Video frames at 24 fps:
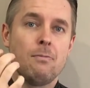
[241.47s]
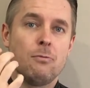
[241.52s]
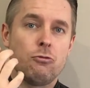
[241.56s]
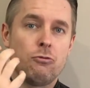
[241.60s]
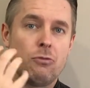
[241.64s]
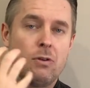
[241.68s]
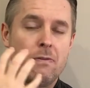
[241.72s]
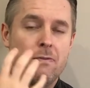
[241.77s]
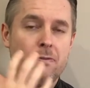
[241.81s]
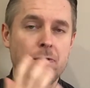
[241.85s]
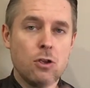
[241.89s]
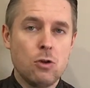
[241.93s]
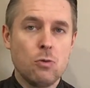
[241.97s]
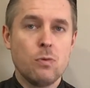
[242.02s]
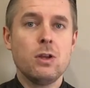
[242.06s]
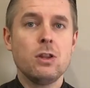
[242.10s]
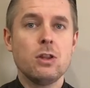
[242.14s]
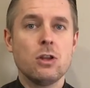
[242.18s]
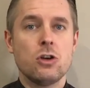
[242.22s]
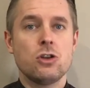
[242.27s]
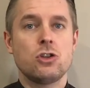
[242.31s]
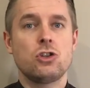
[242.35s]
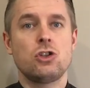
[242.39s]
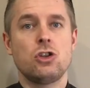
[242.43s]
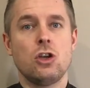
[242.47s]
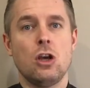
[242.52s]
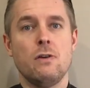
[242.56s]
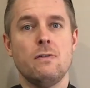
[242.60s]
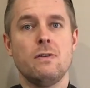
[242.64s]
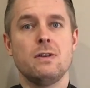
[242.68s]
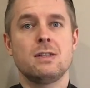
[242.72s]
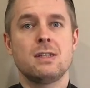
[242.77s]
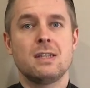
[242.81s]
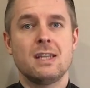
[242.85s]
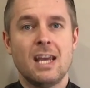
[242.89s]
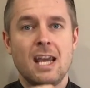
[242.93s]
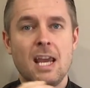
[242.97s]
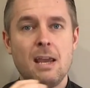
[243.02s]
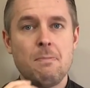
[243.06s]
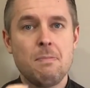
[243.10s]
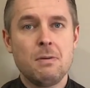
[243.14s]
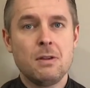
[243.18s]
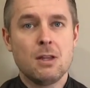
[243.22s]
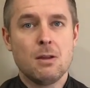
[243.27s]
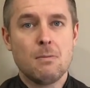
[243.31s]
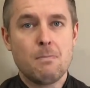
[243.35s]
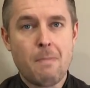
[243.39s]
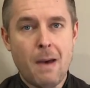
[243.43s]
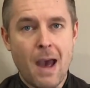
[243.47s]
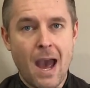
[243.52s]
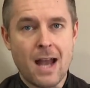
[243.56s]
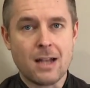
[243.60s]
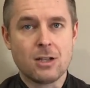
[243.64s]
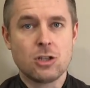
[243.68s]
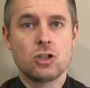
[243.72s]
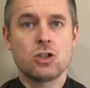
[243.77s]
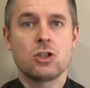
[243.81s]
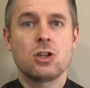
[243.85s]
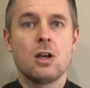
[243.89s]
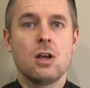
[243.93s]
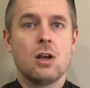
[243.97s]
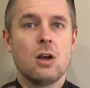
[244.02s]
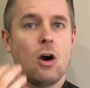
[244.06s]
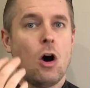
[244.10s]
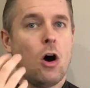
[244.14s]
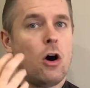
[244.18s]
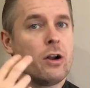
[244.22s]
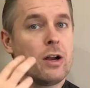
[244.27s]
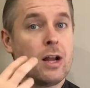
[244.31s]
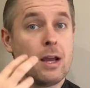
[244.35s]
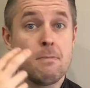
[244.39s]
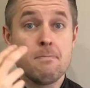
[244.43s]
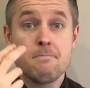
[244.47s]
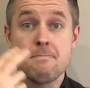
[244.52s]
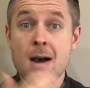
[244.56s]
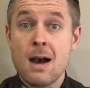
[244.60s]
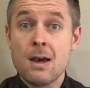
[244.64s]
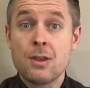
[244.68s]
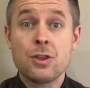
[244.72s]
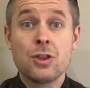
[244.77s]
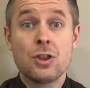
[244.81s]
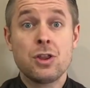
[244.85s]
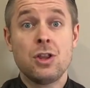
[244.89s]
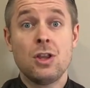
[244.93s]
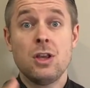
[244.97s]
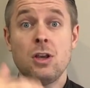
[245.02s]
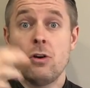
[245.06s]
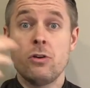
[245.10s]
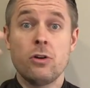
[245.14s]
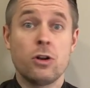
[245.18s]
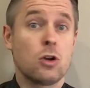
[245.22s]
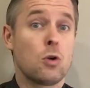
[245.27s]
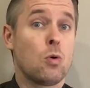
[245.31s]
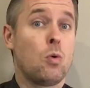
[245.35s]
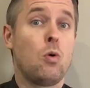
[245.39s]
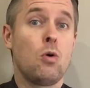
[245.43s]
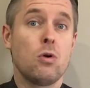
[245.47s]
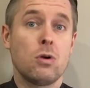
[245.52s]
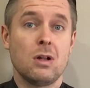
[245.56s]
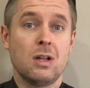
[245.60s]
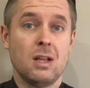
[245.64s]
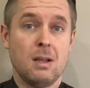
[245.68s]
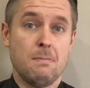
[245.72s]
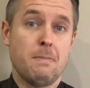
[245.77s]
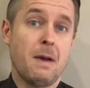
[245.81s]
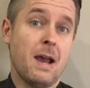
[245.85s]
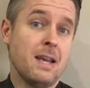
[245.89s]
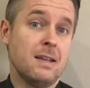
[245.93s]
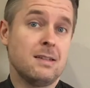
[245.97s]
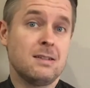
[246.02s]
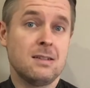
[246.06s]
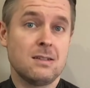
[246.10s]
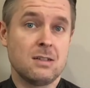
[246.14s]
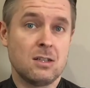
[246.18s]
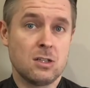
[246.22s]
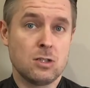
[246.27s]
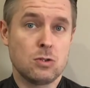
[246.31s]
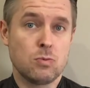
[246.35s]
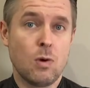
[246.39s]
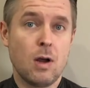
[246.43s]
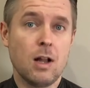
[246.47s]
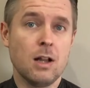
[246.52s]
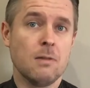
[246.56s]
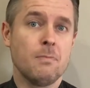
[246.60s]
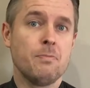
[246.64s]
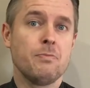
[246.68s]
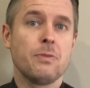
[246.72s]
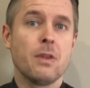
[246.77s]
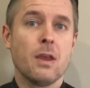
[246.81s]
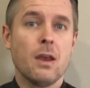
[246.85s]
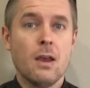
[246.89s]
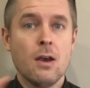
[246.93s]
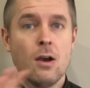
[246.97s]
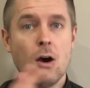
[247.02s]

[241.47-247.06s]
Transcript: reviewing those servers, keeping them patched on a monthly, on a quarterly basis as well.